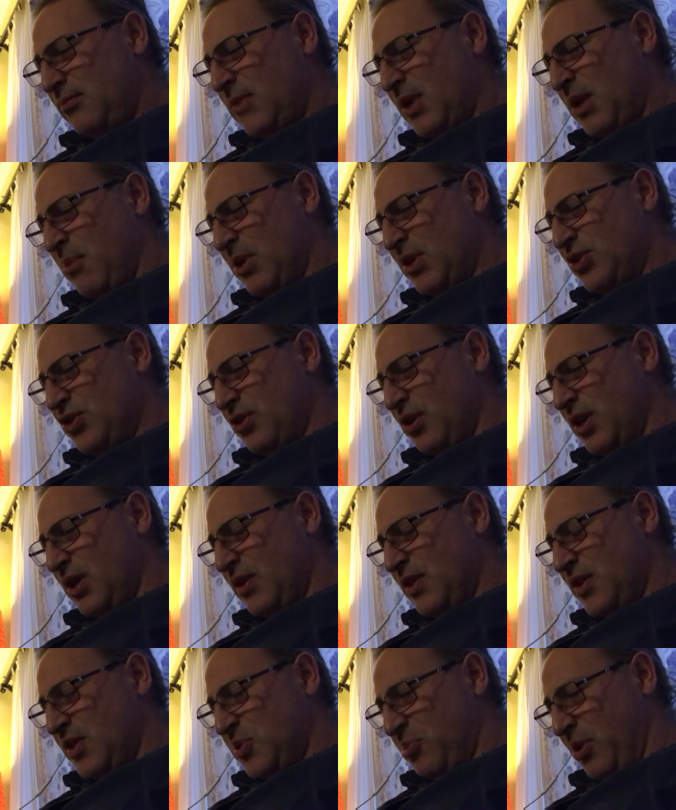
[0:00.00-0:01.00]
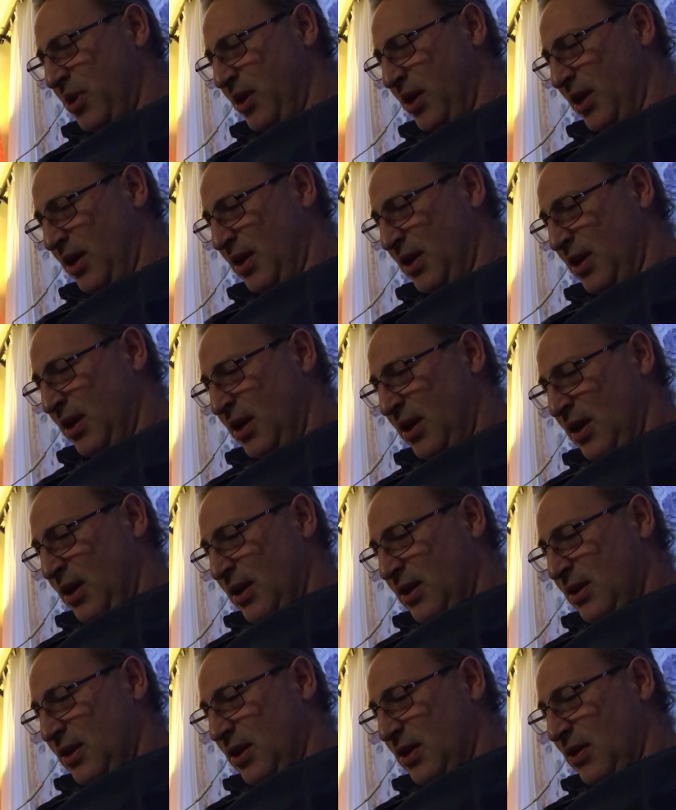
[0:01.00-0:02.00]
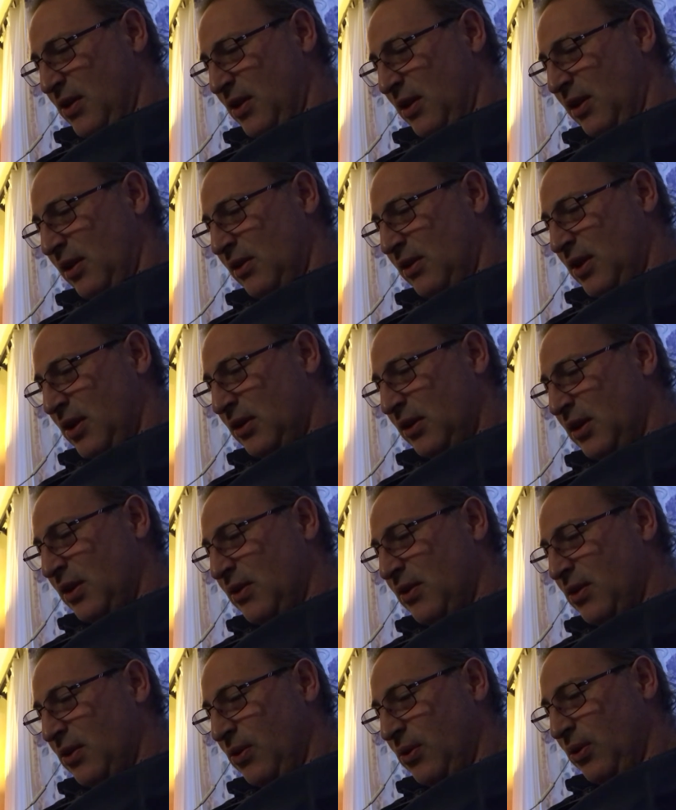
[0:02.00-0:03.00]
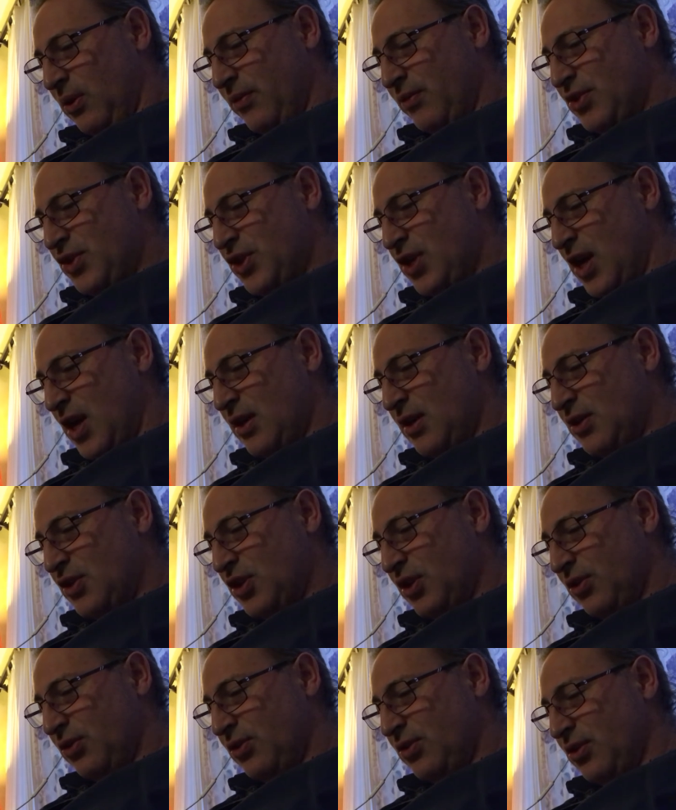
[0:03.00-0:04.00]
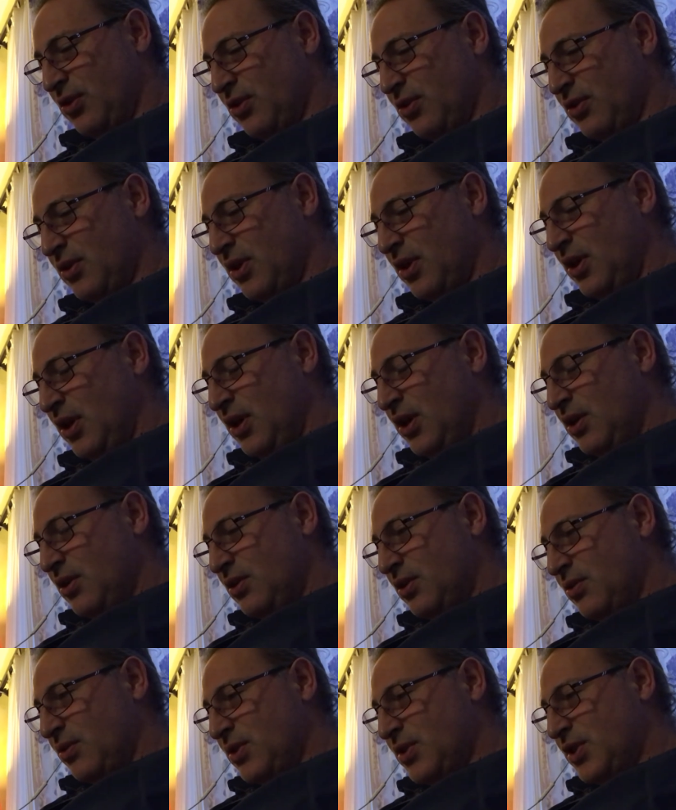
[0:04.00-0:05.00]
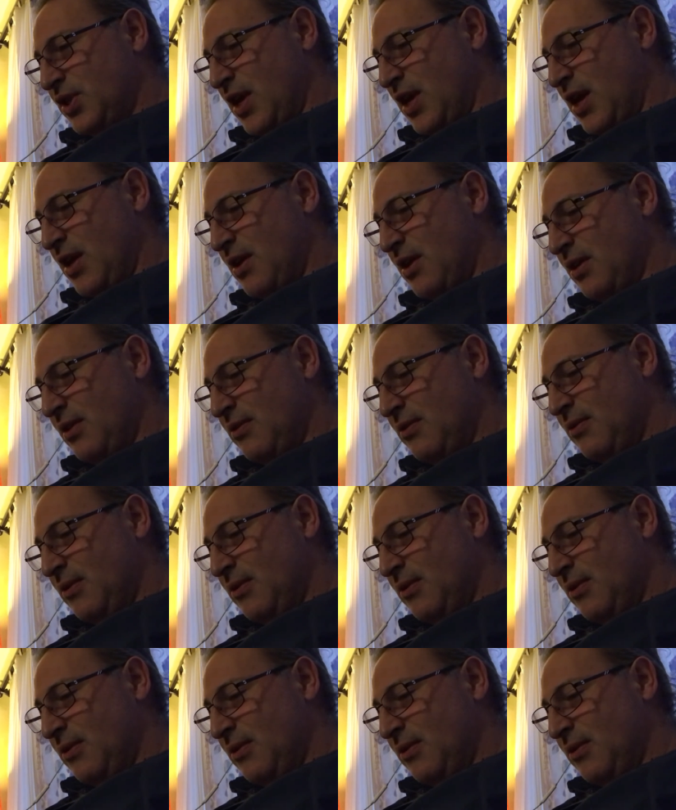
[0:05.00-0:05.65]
But during this period, nearly, nearly the whole of China shall turn to Christianity.